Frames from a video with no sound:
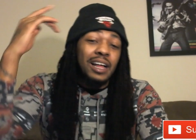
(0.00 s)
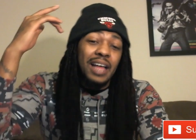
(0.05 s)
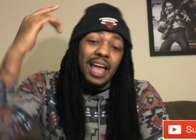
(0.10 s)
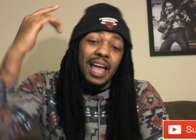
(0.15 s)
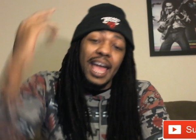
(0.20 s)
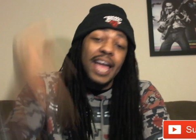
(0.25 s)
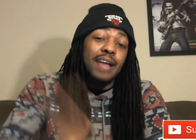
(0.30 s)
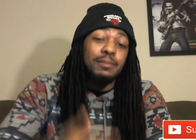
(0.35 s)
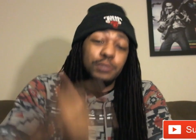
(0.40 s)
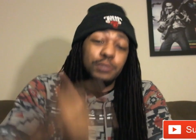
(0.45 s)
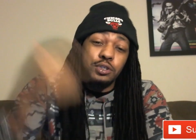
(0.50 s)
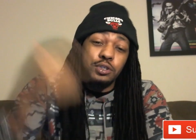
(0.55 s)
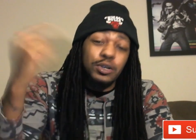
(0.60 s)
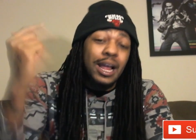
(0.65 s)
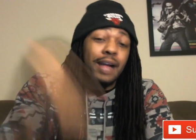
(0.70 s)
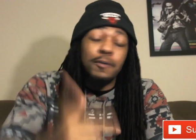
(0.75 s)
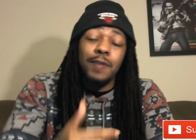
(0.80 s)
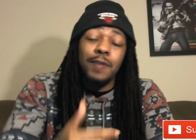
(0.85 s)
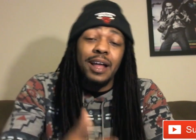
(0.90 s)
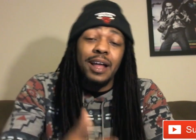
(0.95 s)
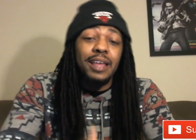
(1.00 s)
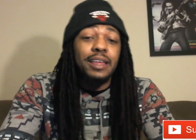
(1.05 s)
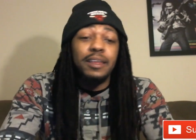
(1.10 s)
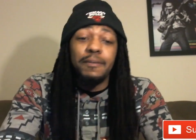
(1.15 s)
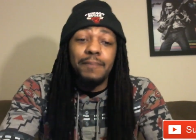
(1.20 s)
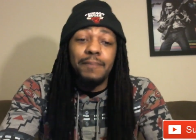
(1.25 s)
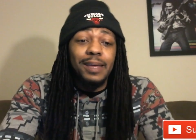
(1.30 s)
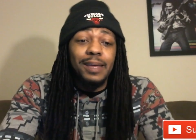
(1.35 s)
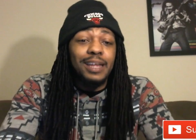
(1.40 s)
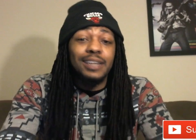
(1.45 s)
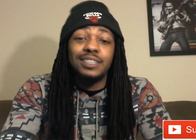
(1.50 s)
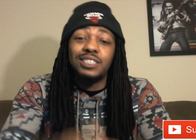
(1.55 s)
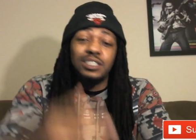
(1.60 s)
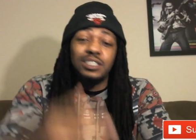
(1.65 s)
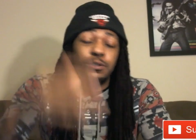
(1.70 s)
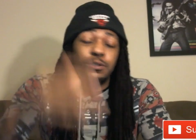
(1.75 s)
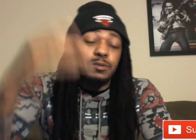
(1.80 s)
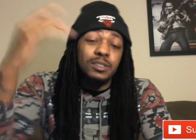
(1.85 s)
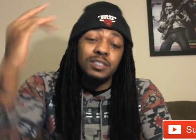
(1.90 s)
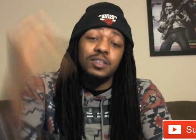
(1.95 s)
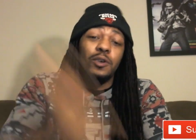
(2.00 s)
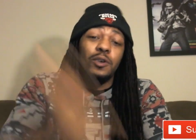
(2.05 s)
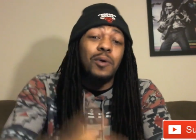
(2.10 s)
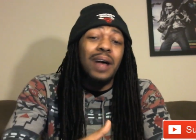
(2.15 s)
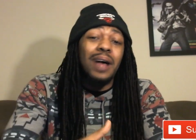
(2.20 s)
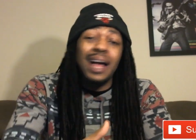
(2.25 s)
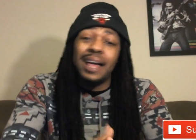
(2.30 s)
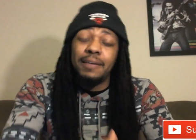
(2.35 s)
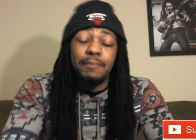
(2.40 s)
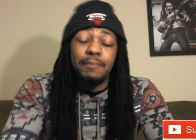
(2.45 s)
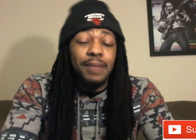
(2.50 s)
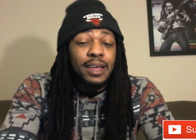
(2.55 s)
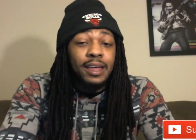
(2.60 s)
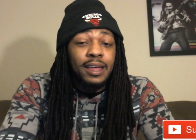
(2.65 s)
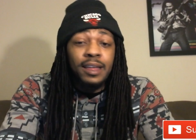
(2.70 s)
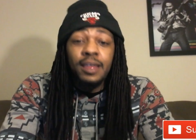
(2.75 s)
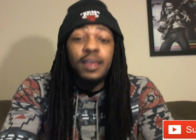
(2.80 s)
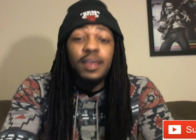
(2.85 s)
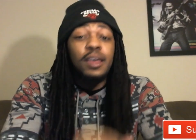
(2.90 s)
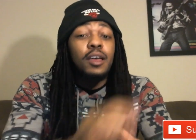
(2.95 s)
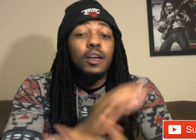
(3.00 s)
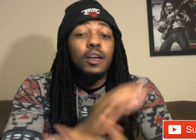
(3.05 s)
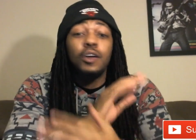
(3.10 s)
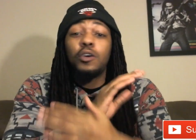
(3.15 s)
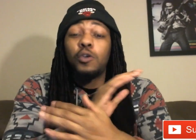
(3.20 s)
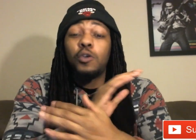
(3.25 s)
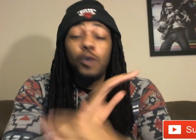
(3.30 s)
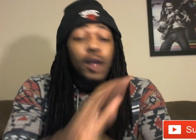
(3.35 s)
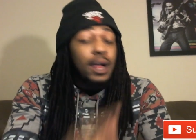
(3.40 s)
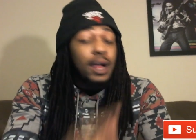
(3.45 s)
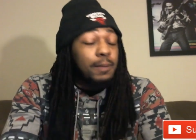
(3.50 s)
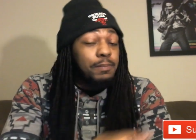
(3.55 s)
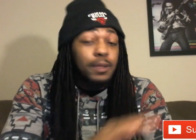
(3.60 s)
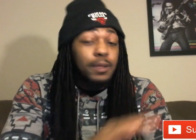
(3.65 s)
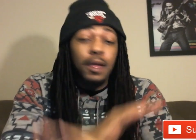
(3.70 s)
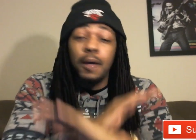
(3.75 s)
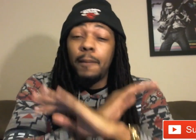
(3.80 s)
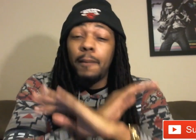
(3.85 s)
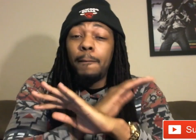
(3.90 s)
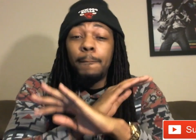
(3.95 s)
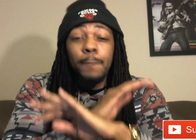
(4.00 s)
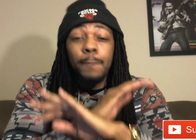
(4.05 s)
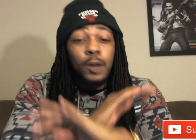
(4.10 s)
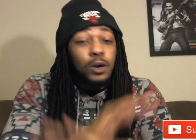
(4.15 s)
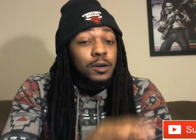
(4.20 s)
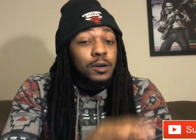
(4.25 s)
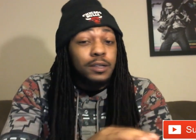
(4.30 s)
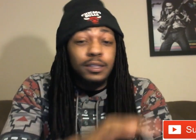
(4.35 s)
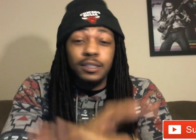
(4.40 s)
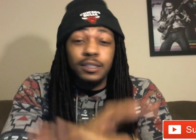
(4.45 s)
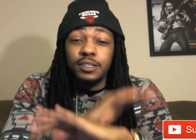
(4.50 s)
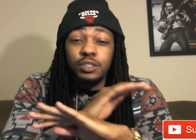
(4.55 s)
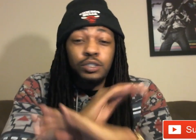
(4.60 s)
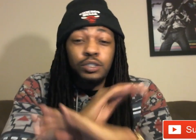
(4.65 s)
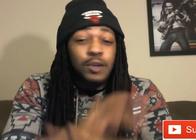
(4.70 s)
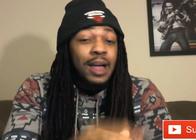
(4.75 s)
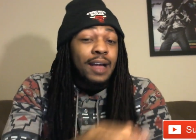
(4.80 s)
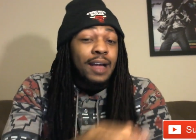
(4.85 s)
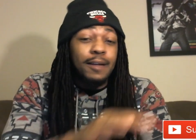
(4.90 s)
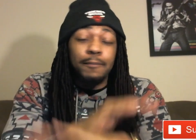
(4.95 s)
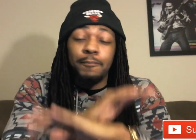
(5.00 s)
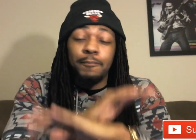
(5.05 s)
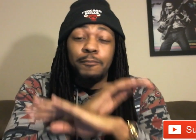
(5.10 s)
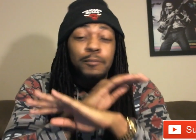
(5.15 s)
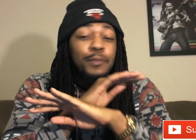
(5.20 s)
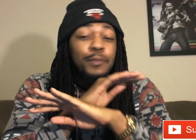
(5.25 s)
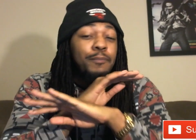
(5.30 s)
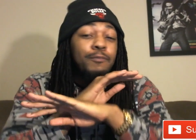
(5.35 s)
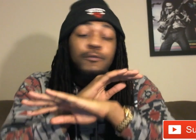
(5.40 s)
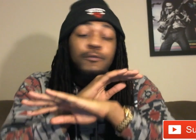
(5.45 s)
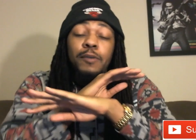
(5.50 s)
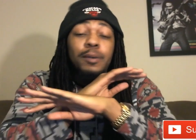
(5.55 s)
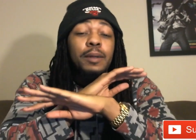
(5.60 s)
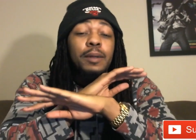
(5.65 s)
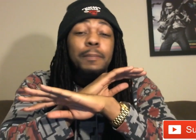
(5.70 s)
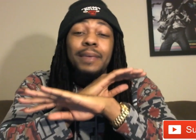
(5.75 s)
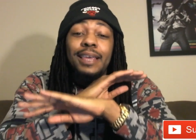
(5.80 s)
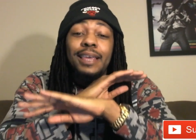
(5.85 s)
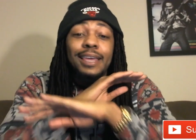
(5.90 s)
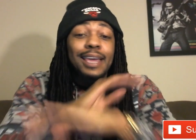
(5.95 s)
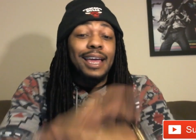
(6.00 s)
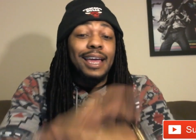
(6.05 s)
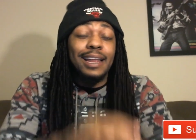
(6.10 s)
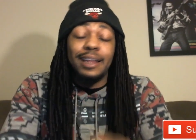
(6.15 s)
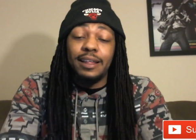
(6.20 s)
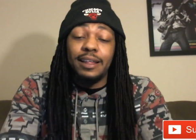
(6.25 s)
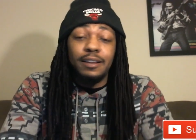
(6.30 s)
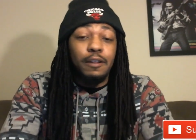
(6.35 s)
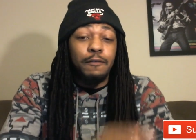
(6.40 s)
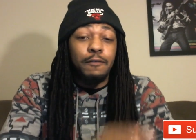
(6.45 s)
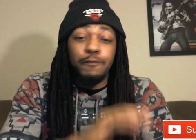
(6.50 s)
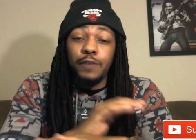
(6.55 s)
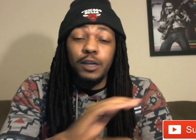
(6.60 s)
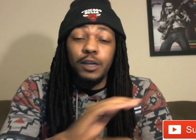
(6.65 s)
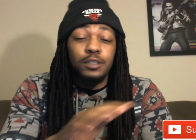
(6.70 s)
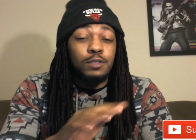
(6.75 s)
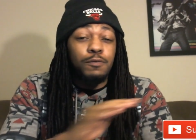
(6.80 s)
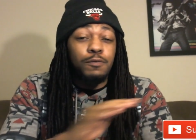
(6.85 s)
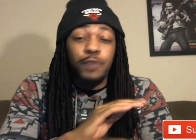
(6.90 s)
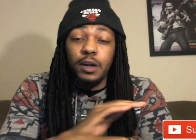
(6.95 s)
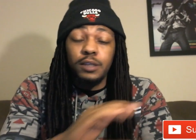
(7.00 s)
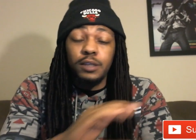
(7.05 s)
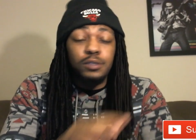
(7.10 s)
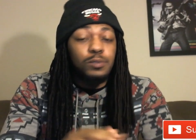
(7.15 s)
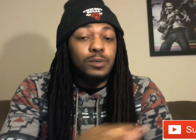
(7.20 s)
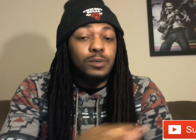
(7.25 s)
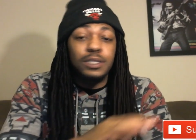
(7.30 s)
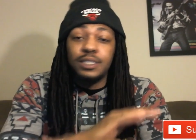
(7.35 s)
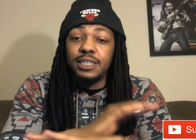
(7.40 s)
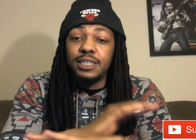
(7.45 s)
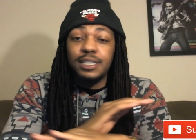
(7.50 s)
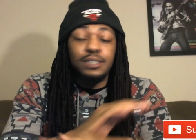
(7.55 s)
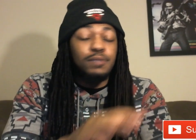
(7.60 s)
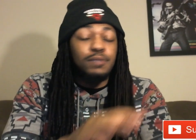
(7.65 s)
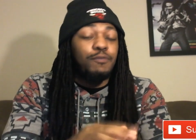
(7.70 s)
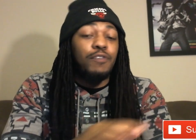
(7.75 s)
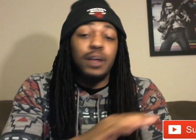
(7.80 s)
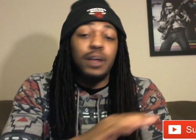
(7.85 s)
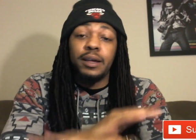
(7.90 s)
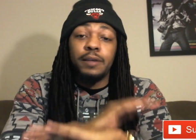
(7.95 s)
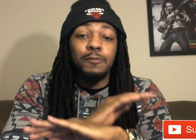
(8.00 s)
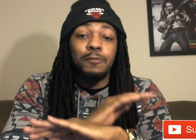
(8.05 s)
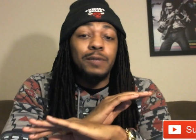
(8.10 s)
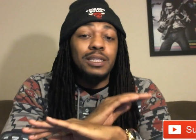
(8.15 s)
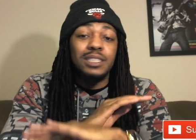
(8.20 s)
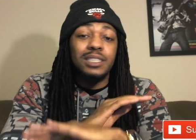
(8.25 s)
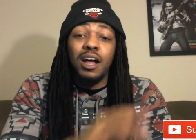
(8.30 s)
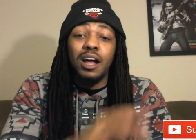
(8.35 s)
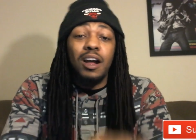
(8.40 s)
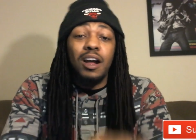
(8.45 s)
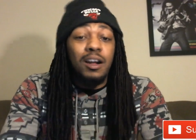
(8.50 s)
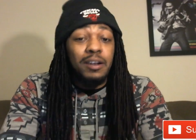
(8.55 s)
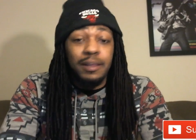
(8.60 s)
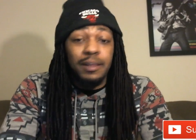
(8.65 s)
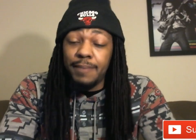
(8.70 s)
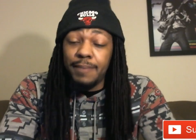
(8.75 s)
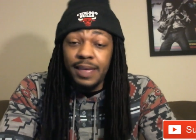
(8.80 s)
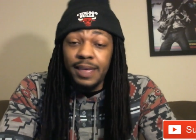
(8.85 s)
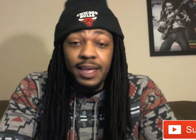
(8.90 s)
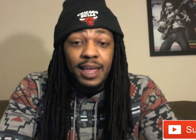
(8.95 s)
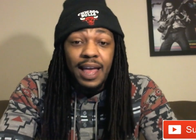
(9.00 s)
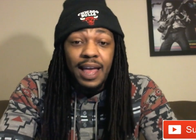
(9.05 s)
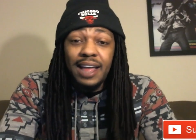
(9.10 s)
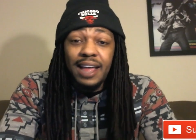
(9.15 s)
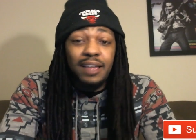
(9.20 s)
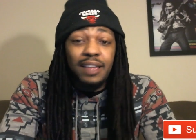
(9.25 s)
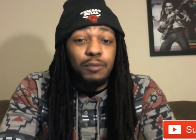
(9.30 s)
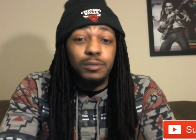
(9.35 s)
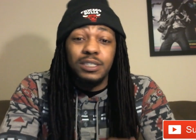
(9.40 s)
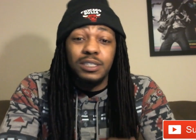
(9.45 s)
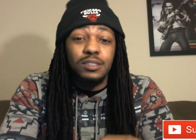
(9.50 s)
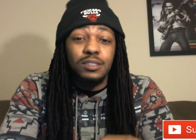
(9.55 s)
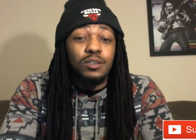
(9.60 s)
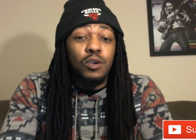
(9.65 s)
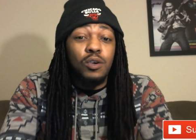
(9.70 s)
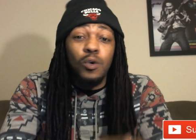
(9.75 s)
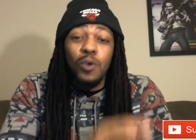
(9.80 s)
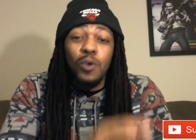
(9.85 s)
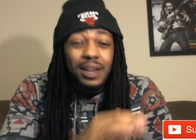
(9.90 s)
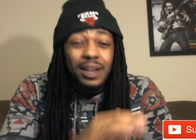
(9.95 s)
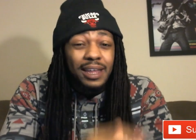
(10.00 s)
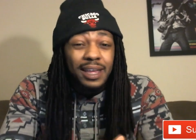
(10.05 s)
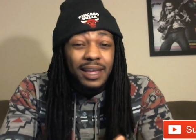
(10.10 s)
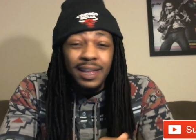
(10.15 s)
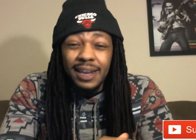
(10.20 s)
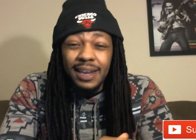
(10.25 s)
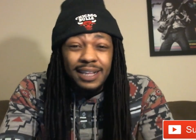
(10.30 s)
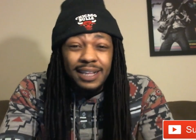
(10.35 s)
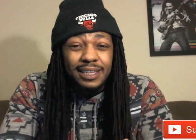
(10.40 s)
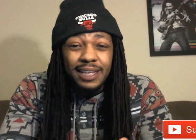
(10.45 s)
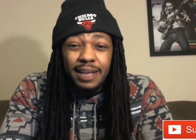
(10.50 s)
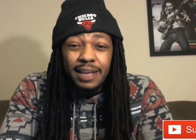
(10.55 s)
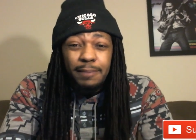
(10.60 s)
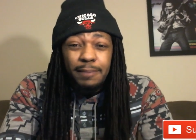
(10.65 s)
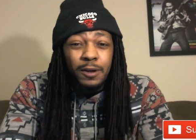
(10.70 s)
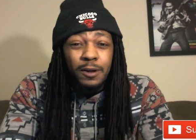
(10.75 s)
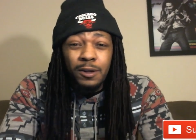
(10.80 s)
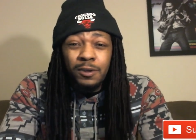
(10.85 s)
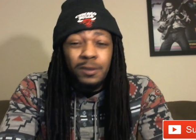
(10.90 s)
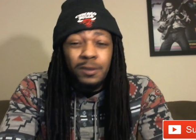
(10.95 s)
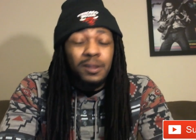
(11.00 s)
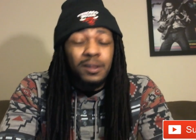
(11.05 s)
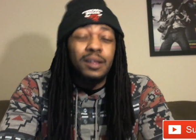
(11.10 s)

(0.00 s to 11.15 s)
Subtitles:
Amp track right here, man. This shit was so hype, man. Krept murdered the track from the beginning. The first verse was just fucking retarded, man. How he was just going in like that, bro.